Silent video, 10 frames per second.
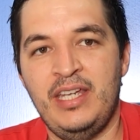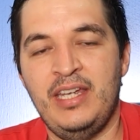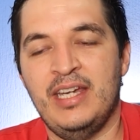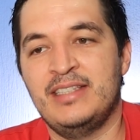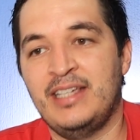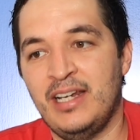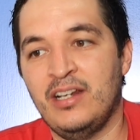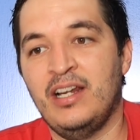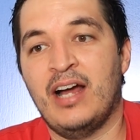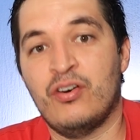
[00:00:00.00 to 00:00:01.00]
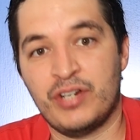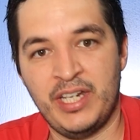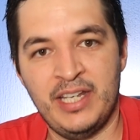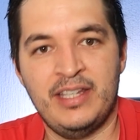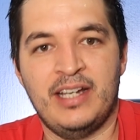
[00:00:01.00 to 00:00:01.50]
And so
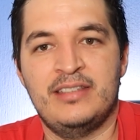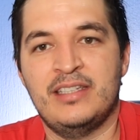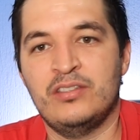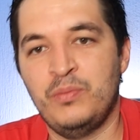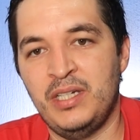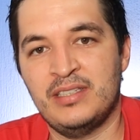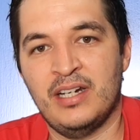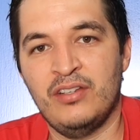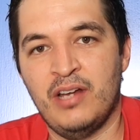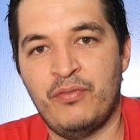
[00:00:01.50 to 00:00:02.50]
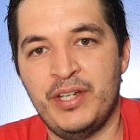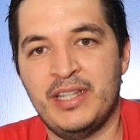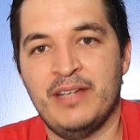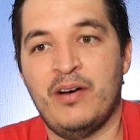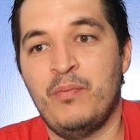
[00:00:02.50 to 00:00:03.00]
what is changing there is that the
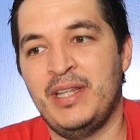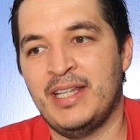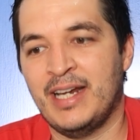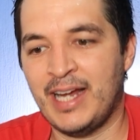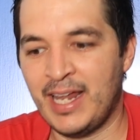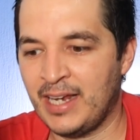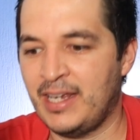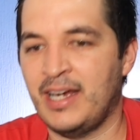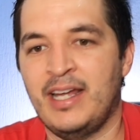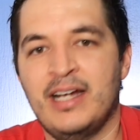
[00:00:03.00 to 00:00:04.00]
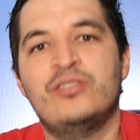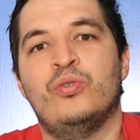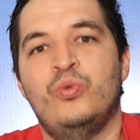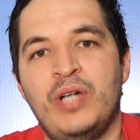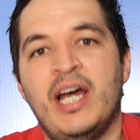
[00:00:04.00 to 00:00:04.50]
current supplied by the source will
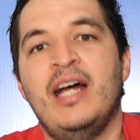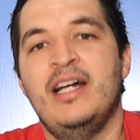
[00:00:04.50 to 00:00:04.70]
increase